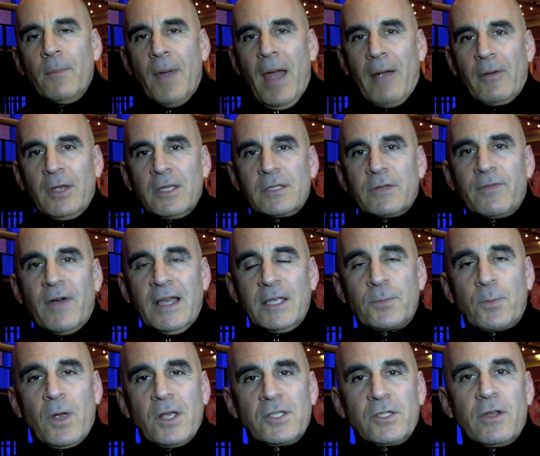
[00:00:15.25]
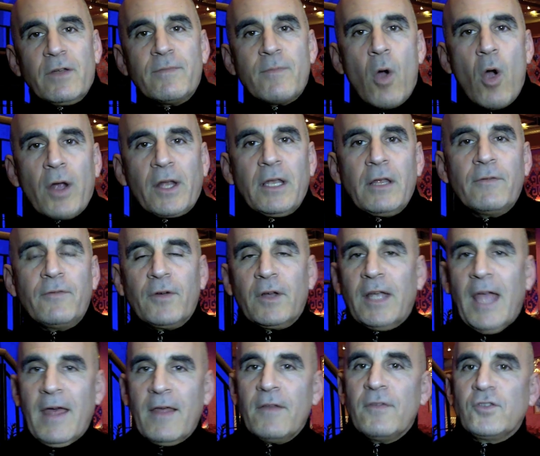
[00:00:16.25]
Barry is a Vice President of Marketing
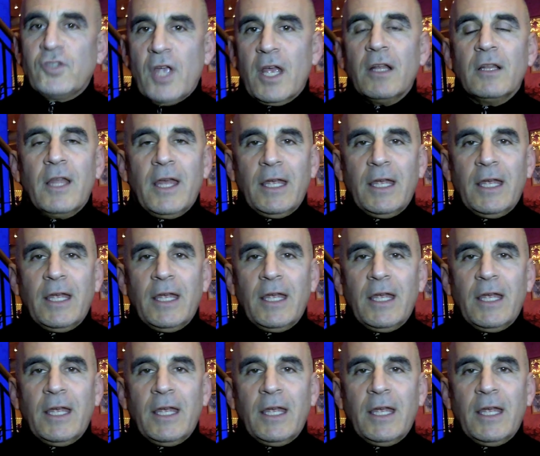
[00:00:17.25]
for Kenneth J.